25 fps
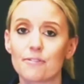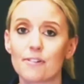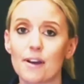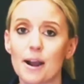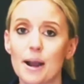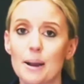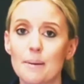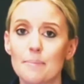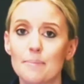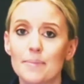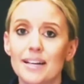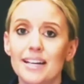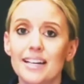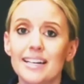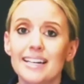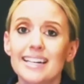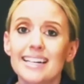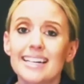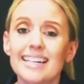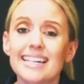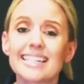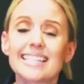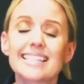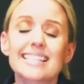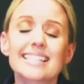from
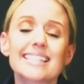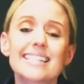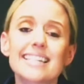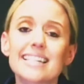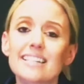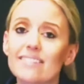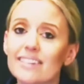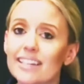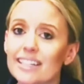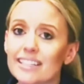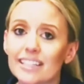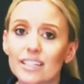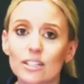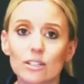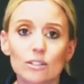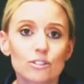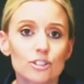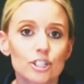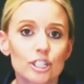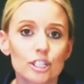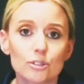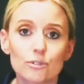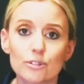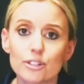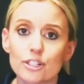stealing little
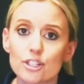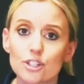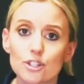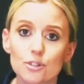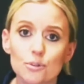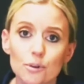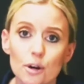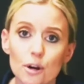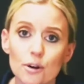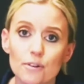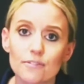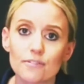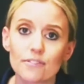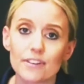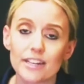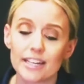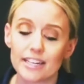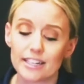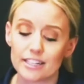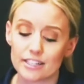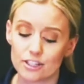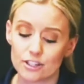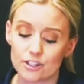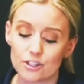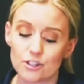children's
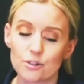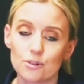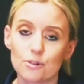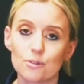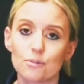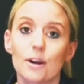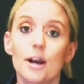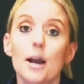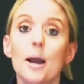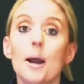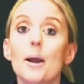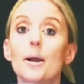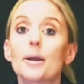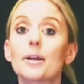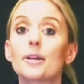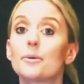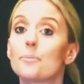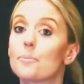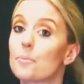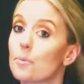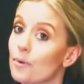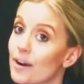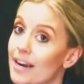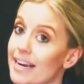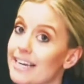trophies to
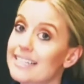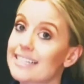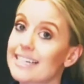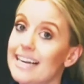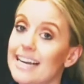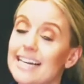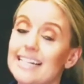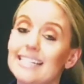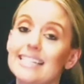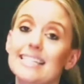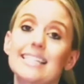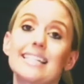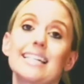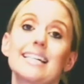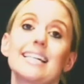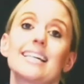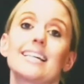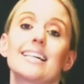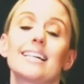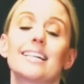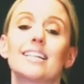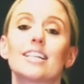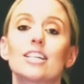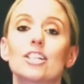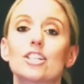
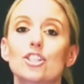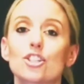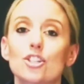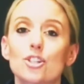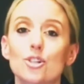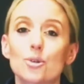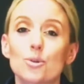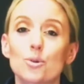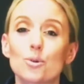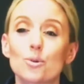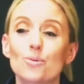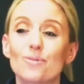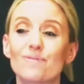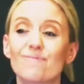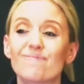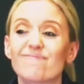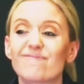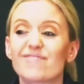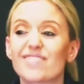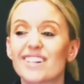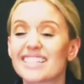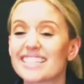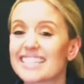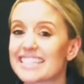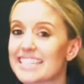breakdancing to
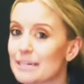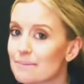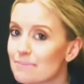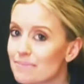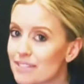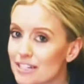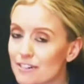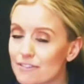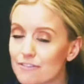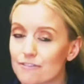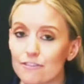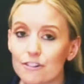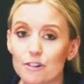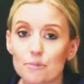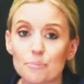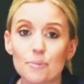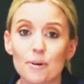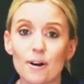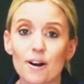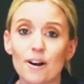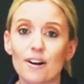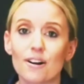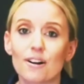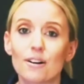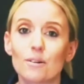attempting
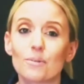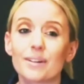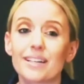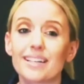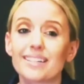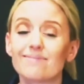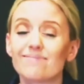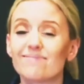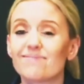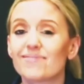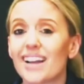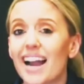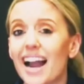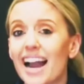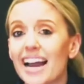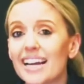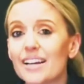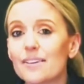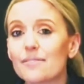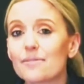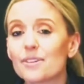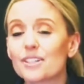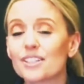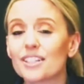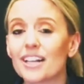football. We kind
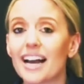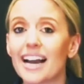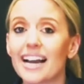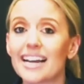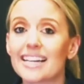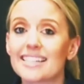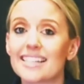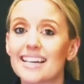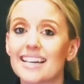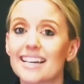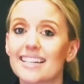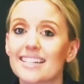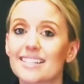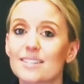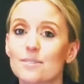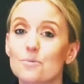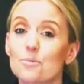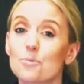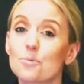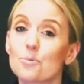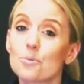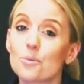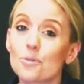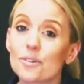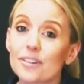of realized that he's
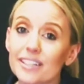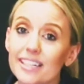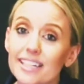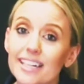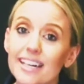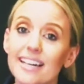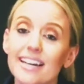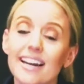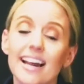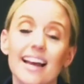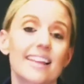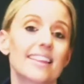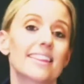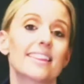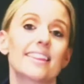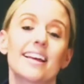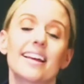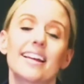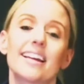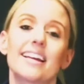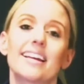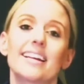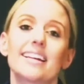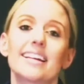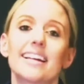really
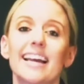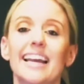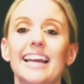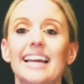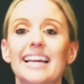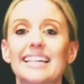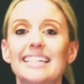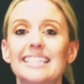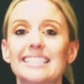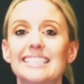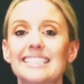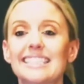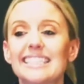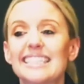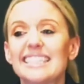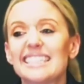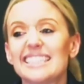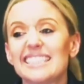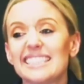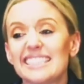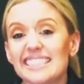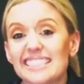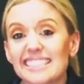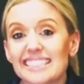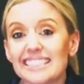unathletic and
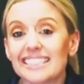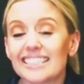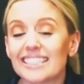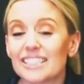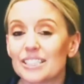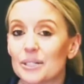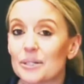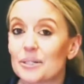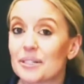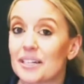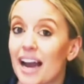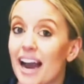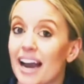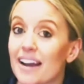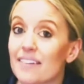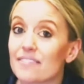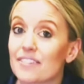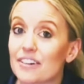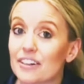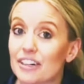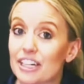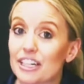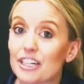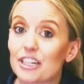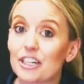you know not
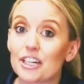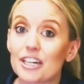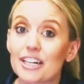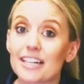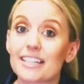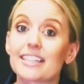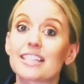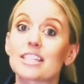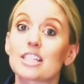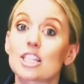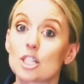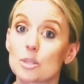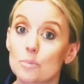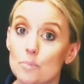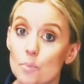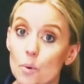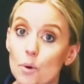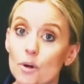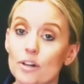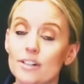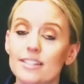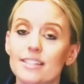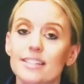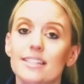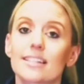very good at the
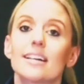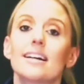sports.